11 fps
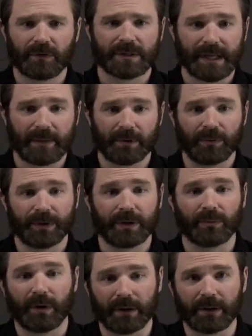example, when you
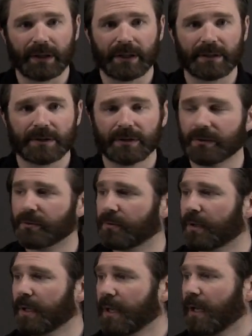run into
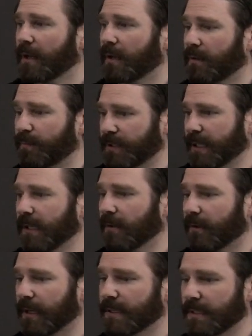
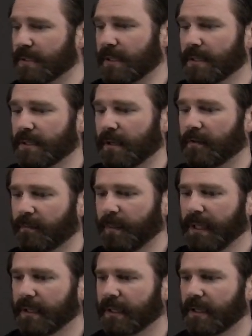particular instances of
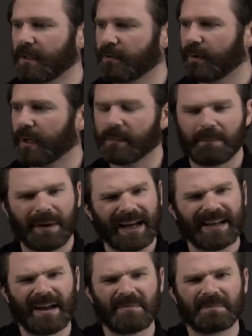P and Q, it might
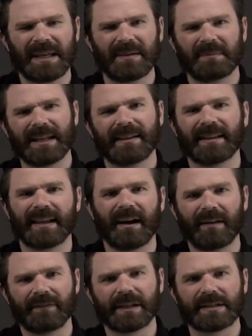not be immediately
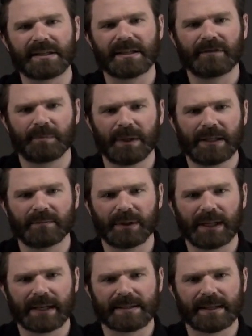obvious if P
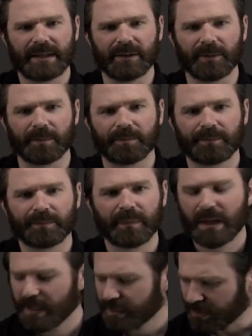implies Q.
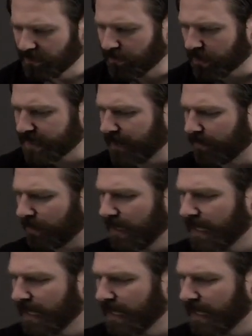So, for example,